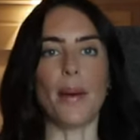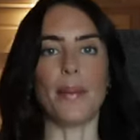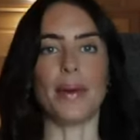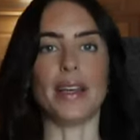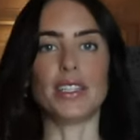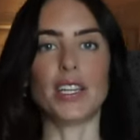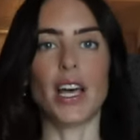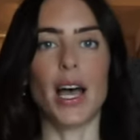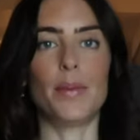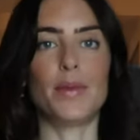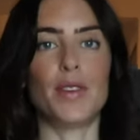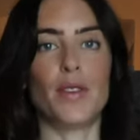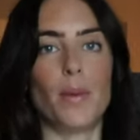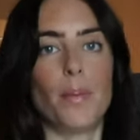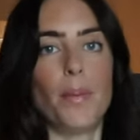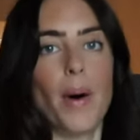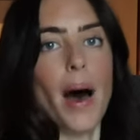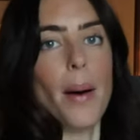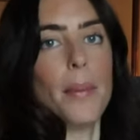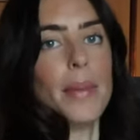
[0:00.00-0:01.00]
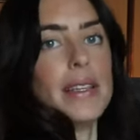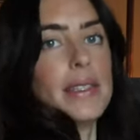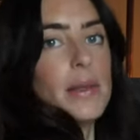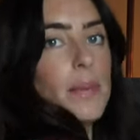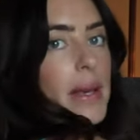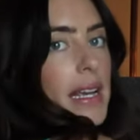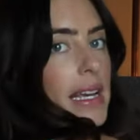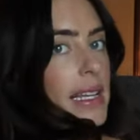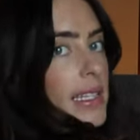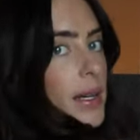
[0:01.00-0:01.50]
In terms of the bum, it's
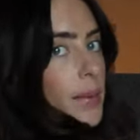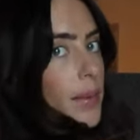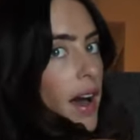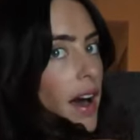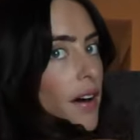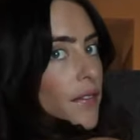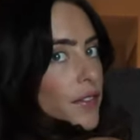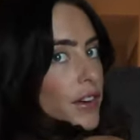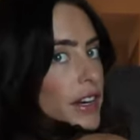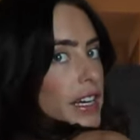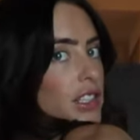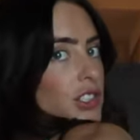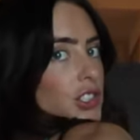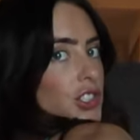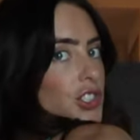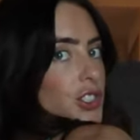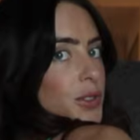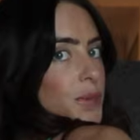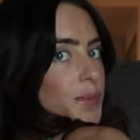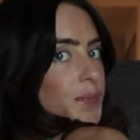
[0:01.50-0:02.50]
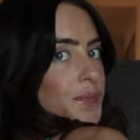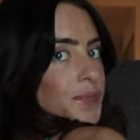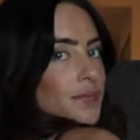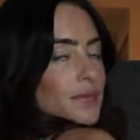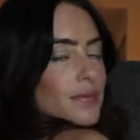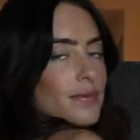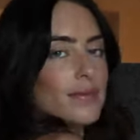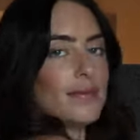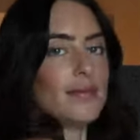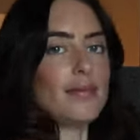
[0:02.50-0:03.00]
medium coverage.
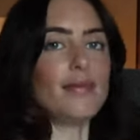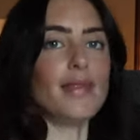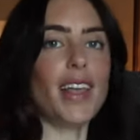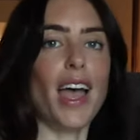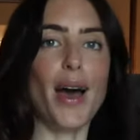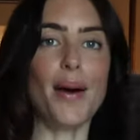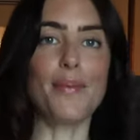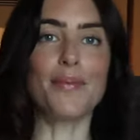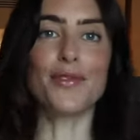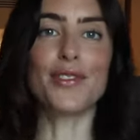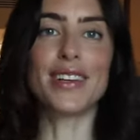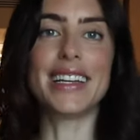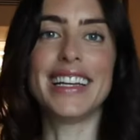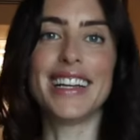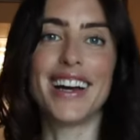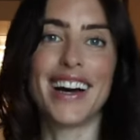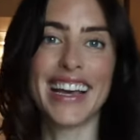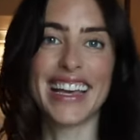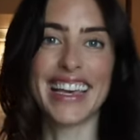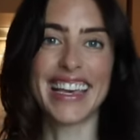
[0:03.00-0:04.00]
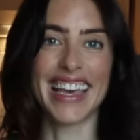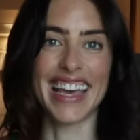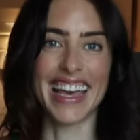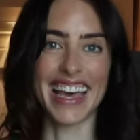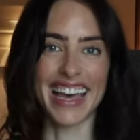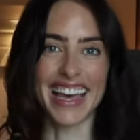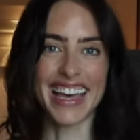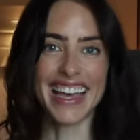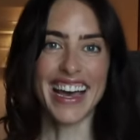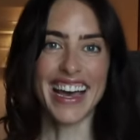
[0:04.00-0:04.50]
Really like it.